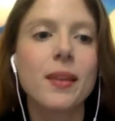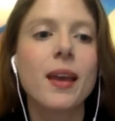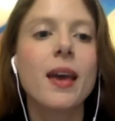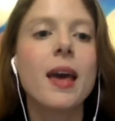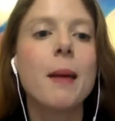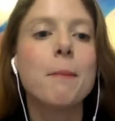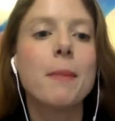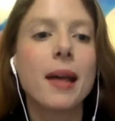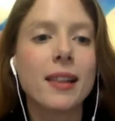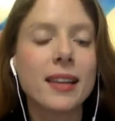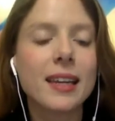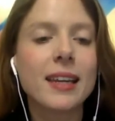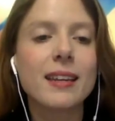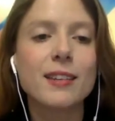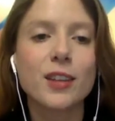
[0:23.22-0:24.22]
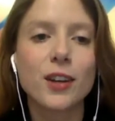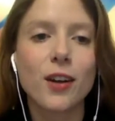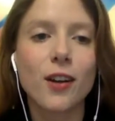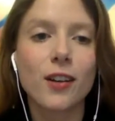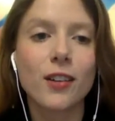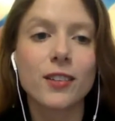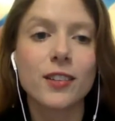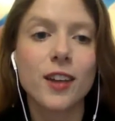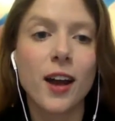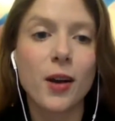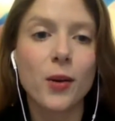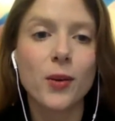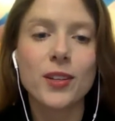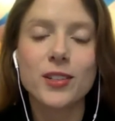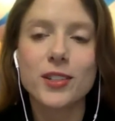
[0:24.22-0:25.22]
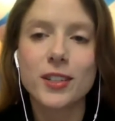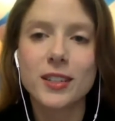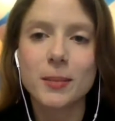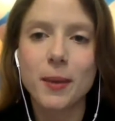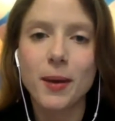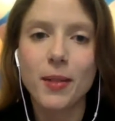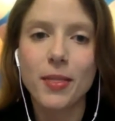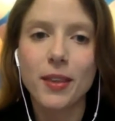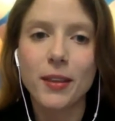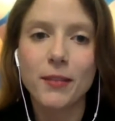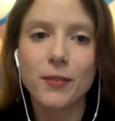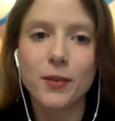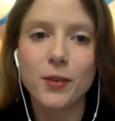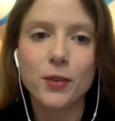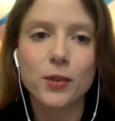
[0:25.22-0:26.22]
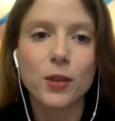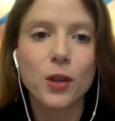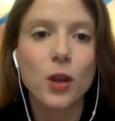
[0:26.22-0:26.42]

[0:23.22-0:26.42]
Melanie is going to answer our questions about Thinkful's